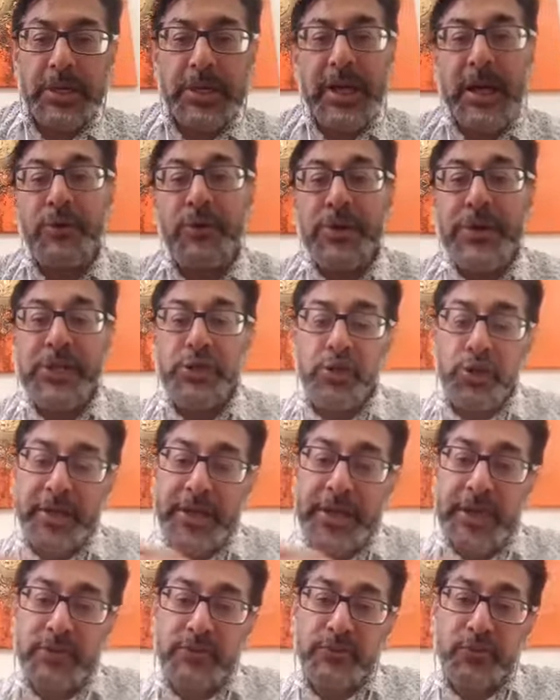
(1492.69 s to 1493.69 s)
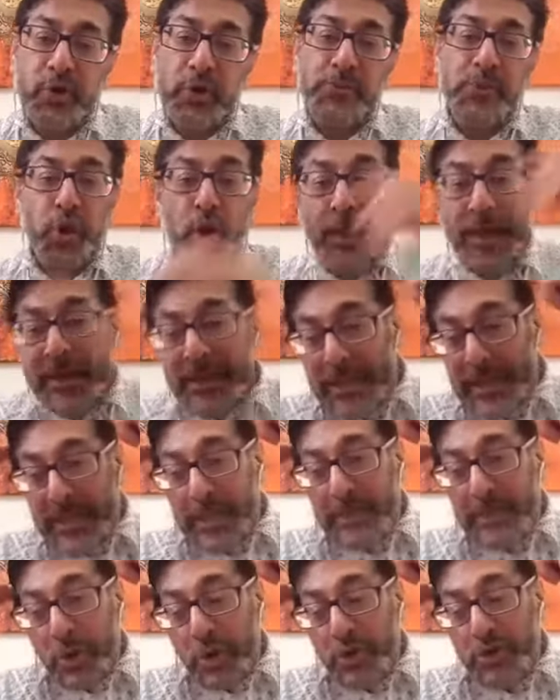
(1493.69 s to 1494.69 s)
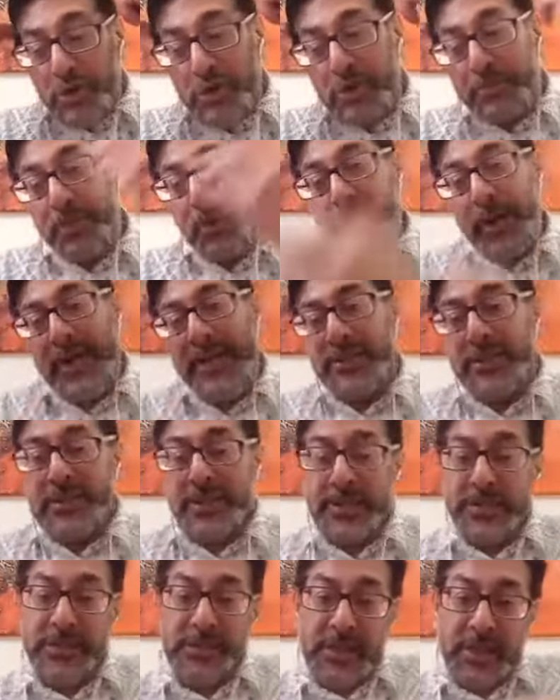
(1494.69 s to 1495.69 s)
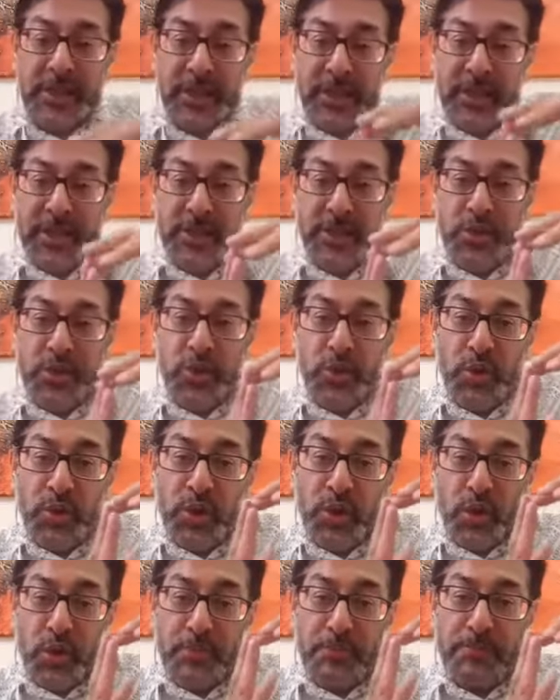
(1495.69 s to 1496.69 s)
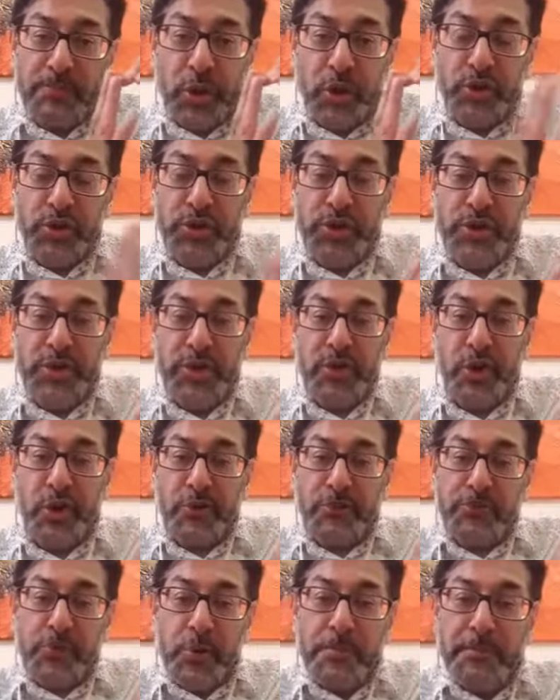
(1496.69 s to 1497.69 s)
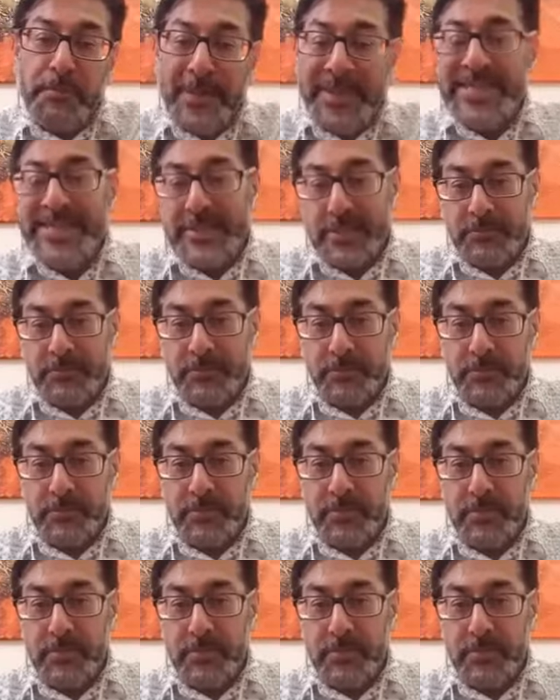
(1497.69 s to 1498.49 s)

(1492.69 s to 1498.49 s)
Now I need you to get from your emotional paralysis into your motion of momentum.